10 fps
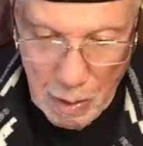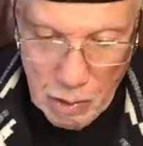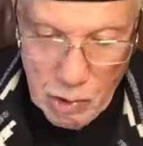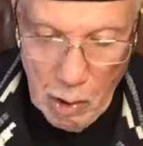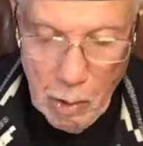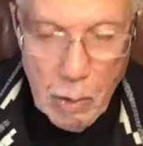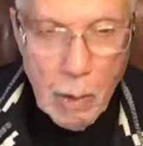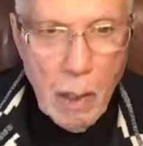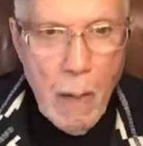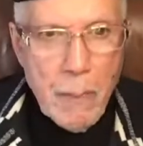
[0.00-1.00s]
So
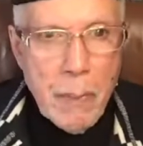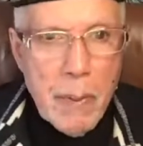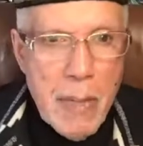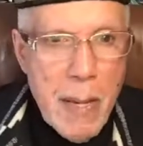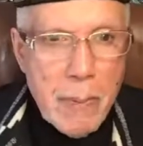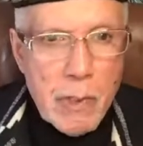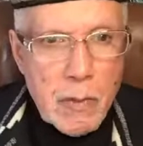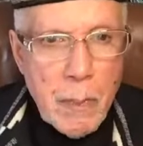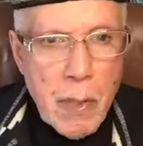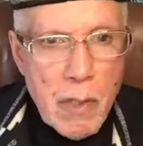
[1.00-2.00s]
our people's
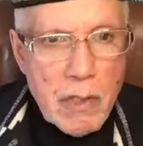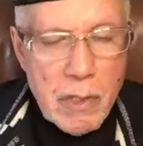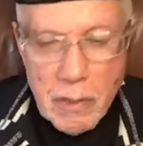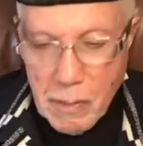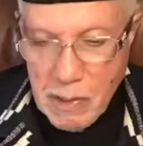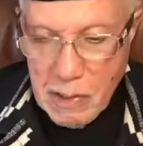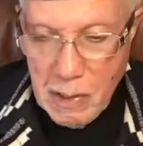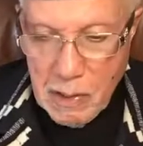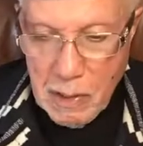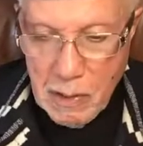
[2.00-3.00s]
personal
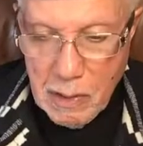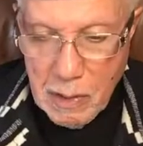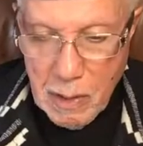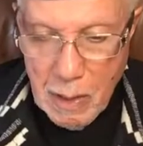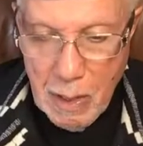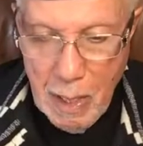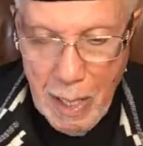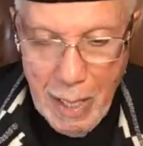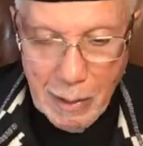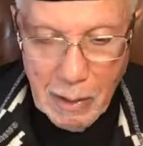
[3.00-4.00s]
resistance
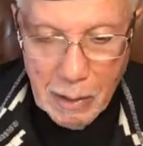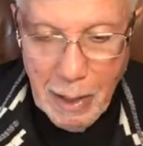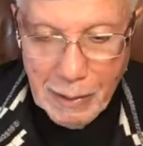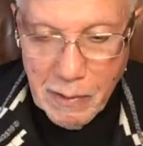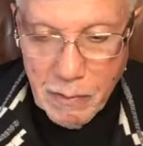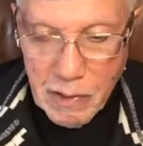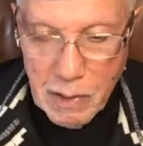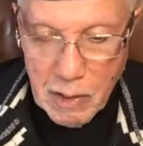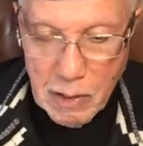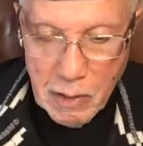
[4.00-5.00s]
and collective
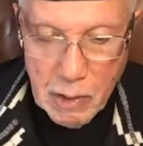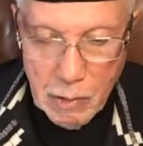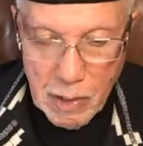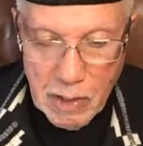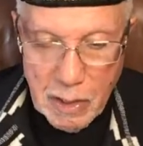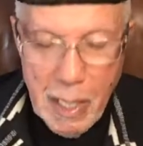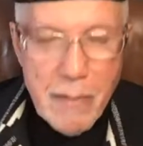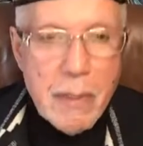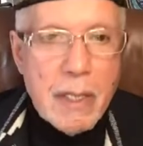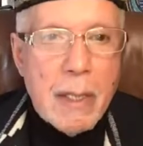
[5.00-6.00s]
resistance to
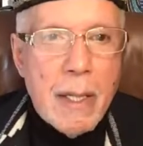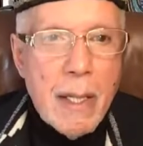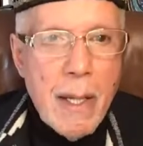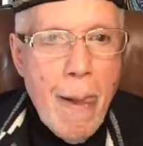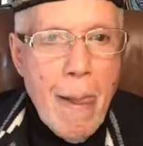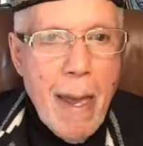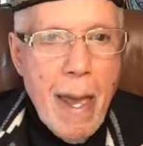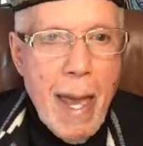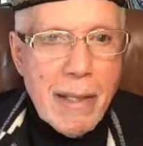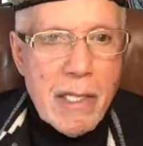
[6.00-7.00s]
enslavement
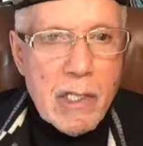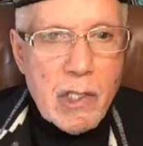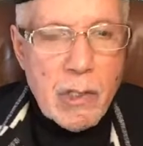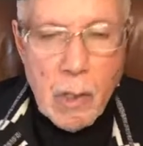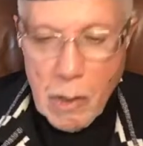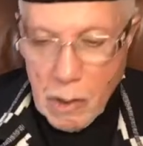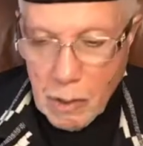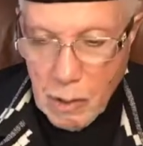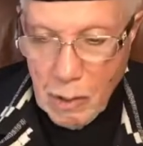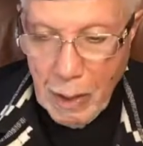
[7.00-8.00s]
had a
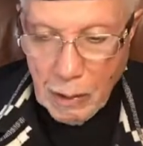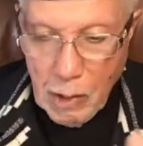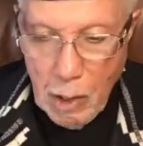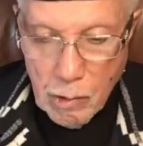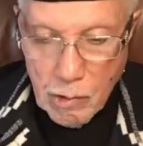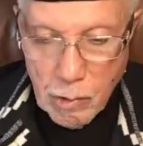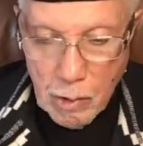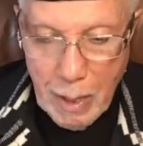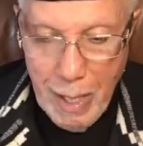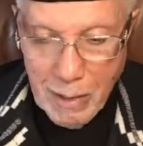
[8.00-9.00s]
historical and cultural
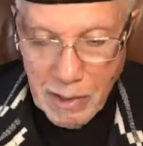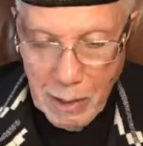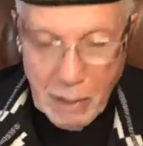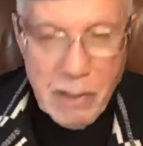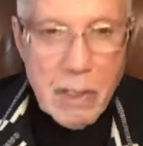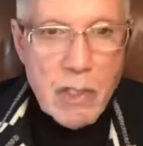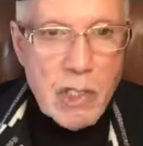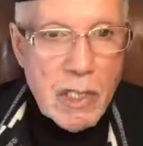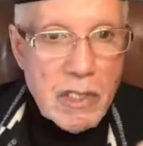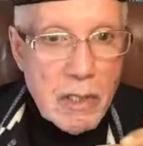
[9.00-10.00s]
context,
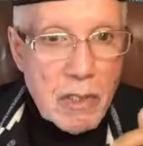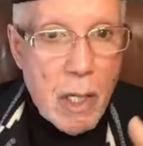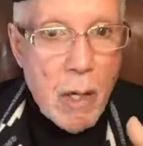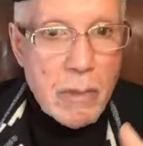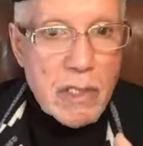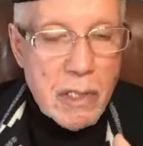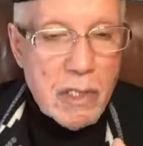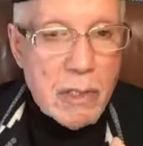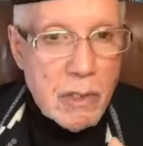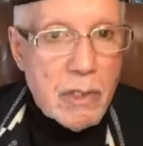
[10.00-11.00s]
just as our
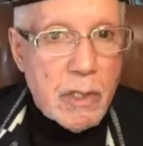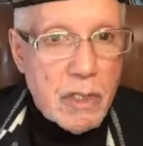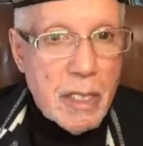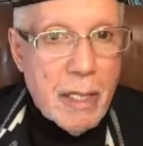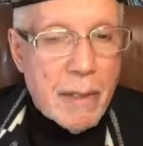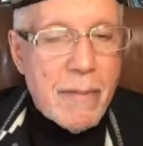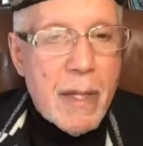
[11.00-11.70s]
resistance today